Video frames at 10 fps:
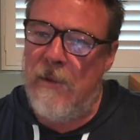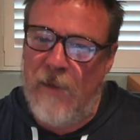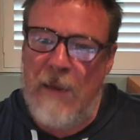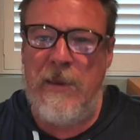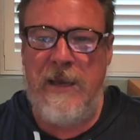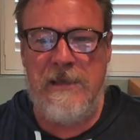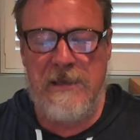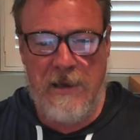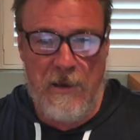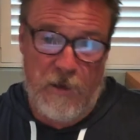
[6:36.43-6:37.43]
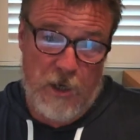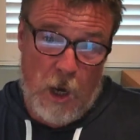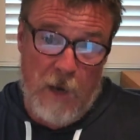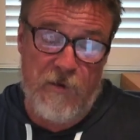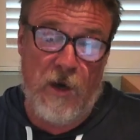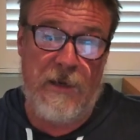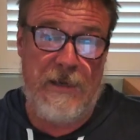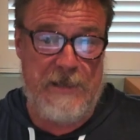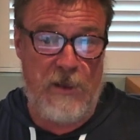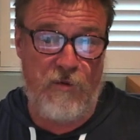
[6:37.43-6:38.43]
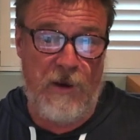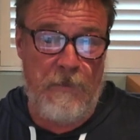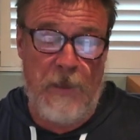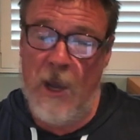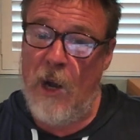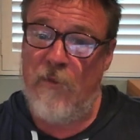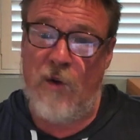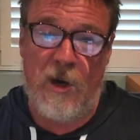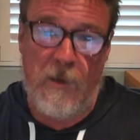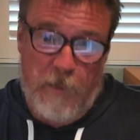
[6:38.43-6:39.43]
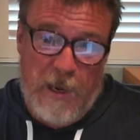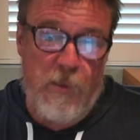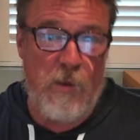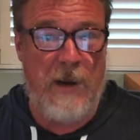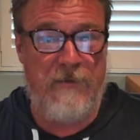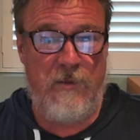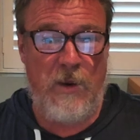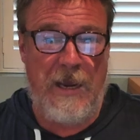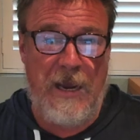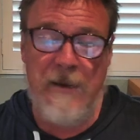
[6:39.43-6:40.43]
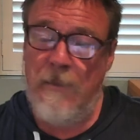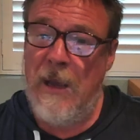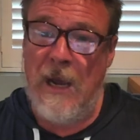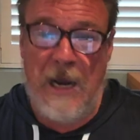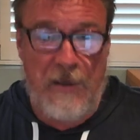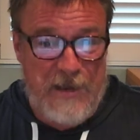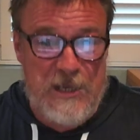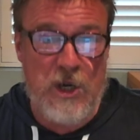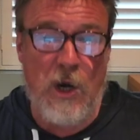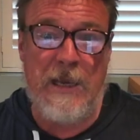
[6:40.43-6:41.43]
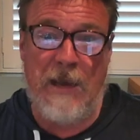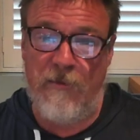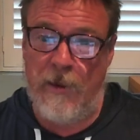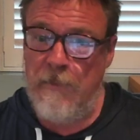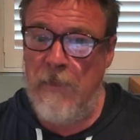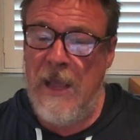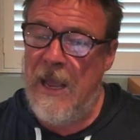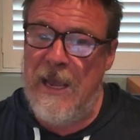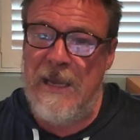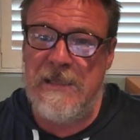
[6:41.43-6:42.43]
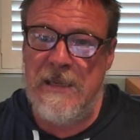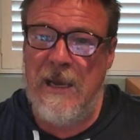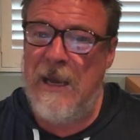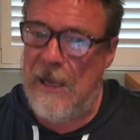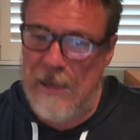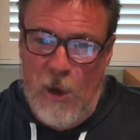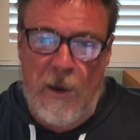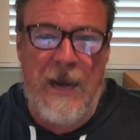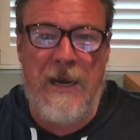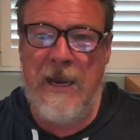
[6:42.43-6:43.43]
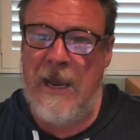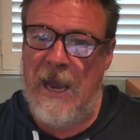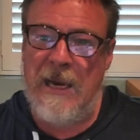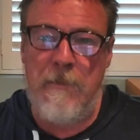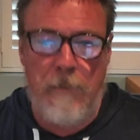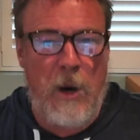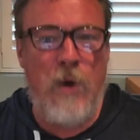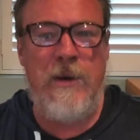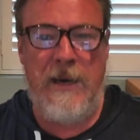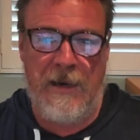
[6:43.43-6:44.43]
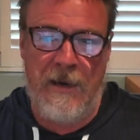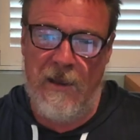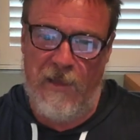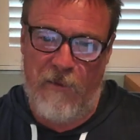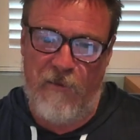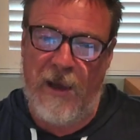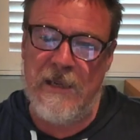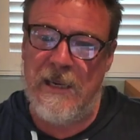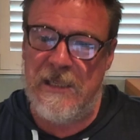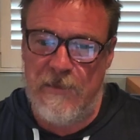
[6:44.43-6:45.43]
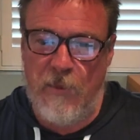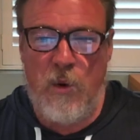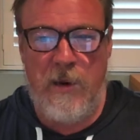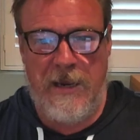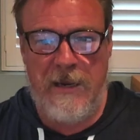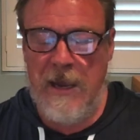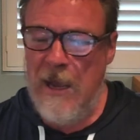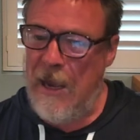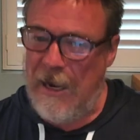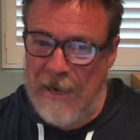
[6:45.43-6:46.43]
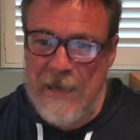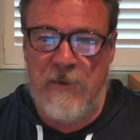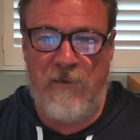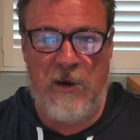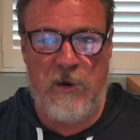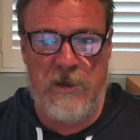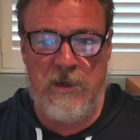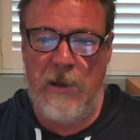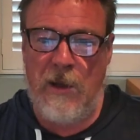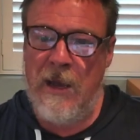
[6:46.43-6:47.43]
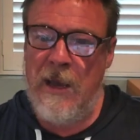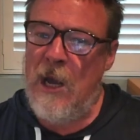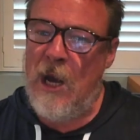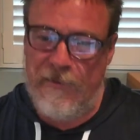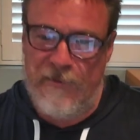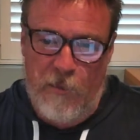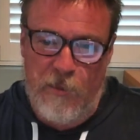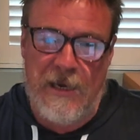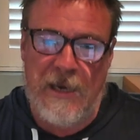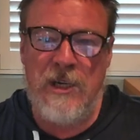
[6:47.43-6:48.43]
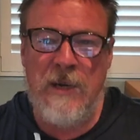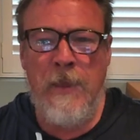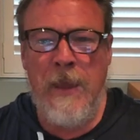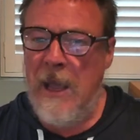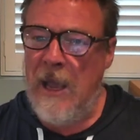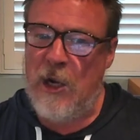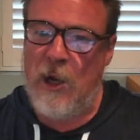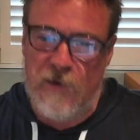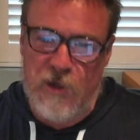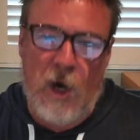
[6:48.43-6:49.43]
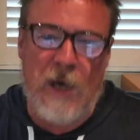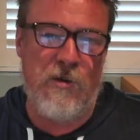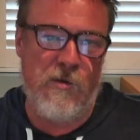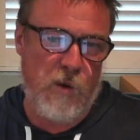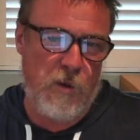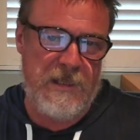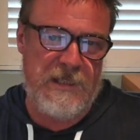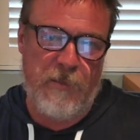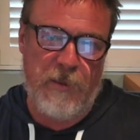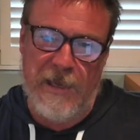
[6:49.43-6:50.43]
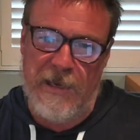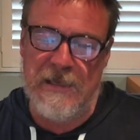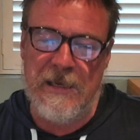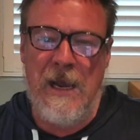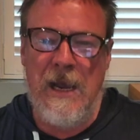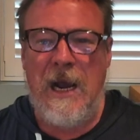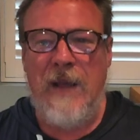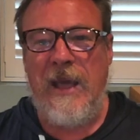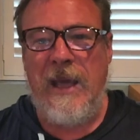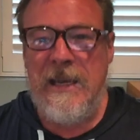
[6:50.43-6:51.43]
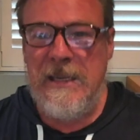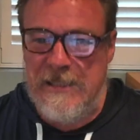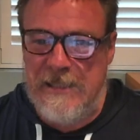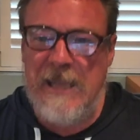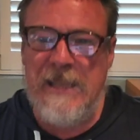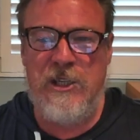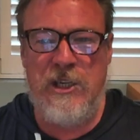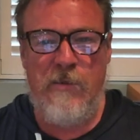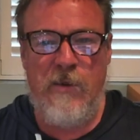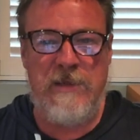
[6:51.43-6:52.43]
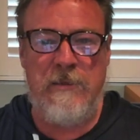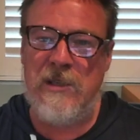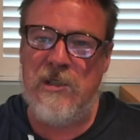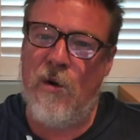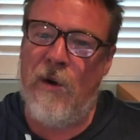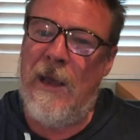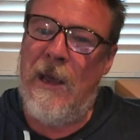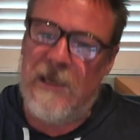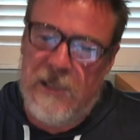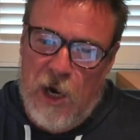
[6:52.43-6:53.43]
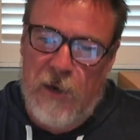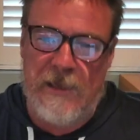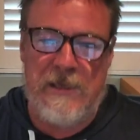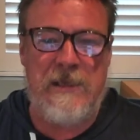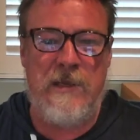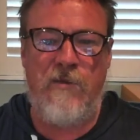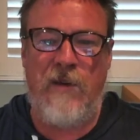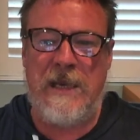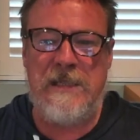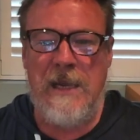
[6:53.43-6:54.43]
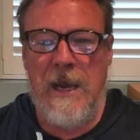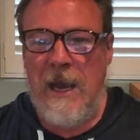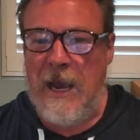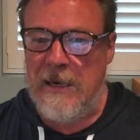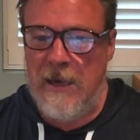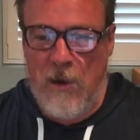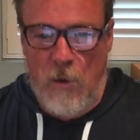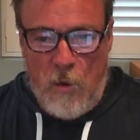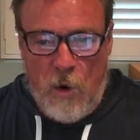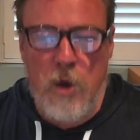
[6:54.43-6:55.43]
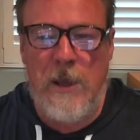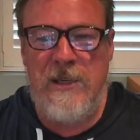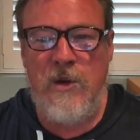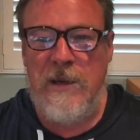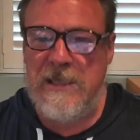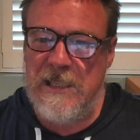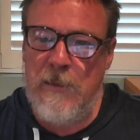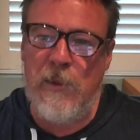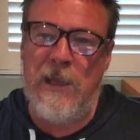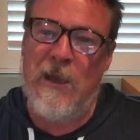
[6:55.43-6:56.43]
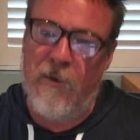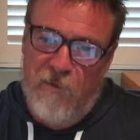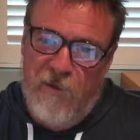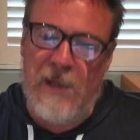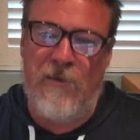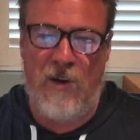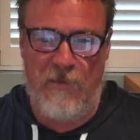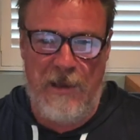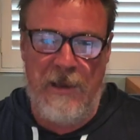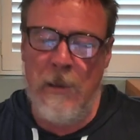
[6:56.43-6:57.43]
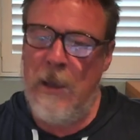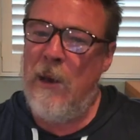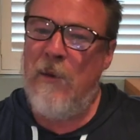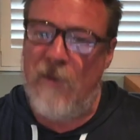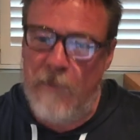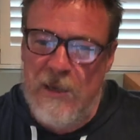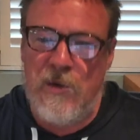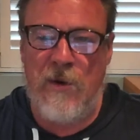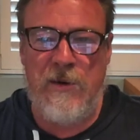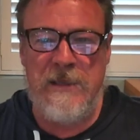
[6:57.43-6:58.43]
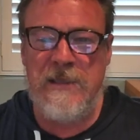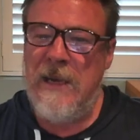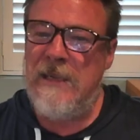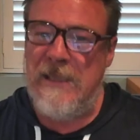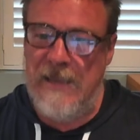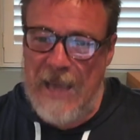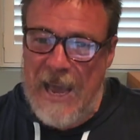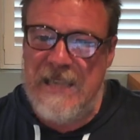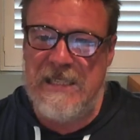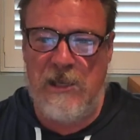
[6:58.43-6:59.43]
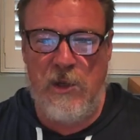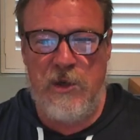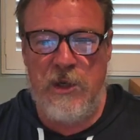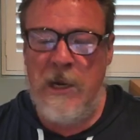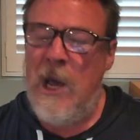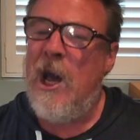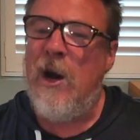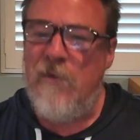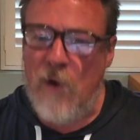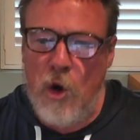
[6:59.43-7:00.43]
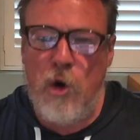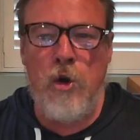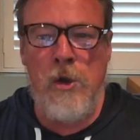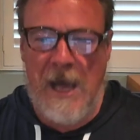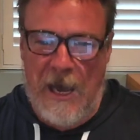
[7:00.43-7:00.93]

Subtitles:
That means that I've got a death threat, I've got people after my head, and the entire government is elongating and emboldening that fact and supporting it, and as a failed whistleblower, I have no protection, and I've tried to report this to police, and they delegitimise my story, don't listen to the facts, and all they do is simply vilify me for mental illness to the exclusion of all